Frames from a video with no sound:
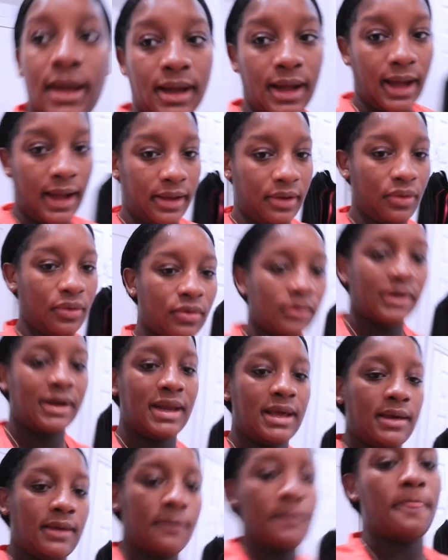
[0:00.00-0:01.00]
I
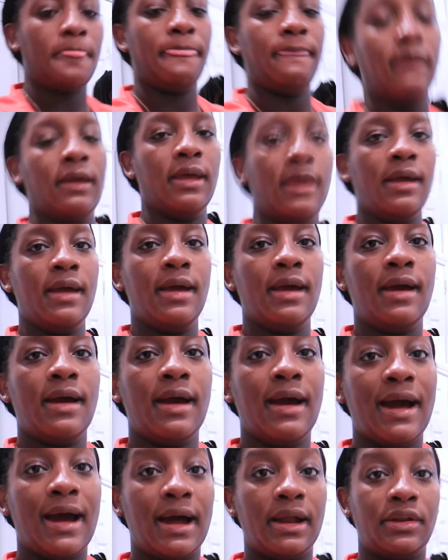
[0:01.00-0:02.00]
already
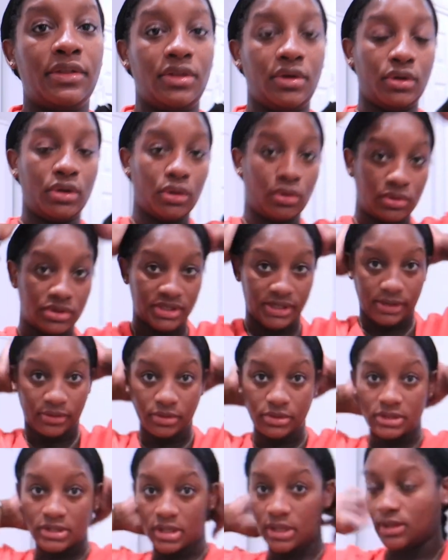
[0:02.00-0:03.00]
had the clothes
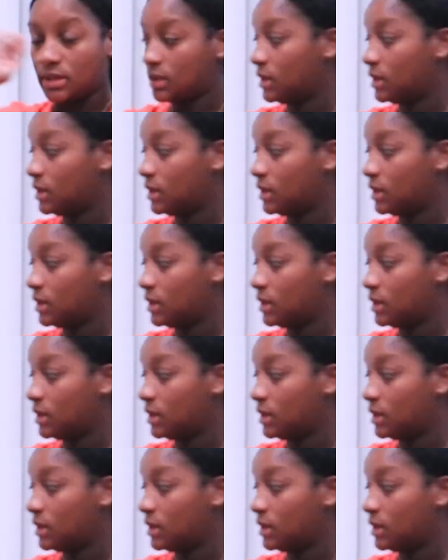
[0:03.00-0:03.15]
out.